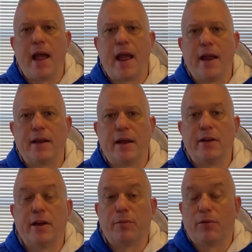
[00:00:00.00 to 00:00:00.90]
and
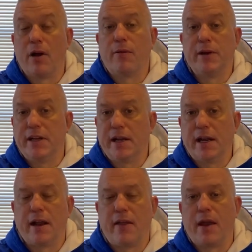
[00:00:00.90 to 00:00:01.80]
you can deploy it when you need
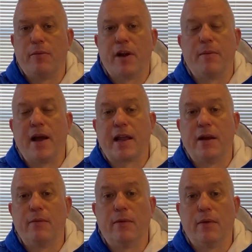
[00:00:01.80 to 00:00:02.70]
it and then bring it back
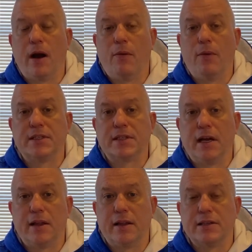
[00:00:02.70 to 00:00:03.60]
in once
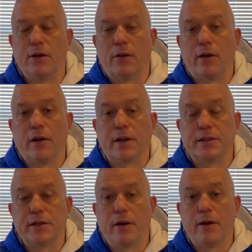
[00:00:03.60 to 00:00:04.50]
it's no longer a
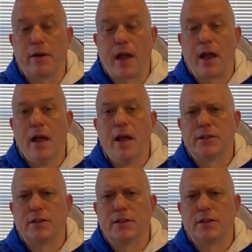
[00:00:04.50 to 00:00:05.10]
concern, okay?